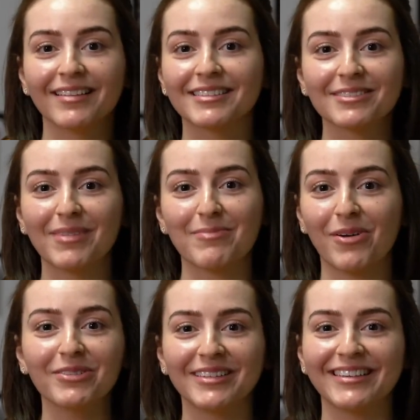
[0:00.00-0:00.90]
This is my
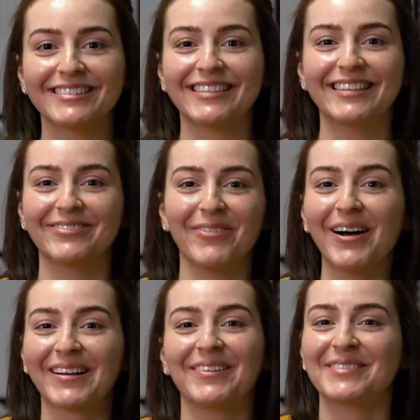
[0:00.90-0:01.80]
baldness.
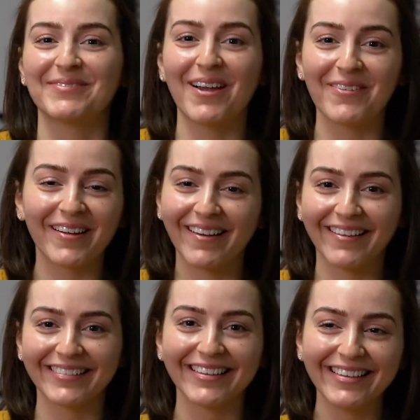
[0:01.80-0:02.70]
Welcome to my
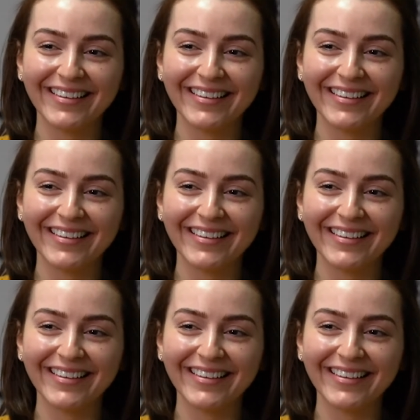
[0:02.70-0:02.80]
world.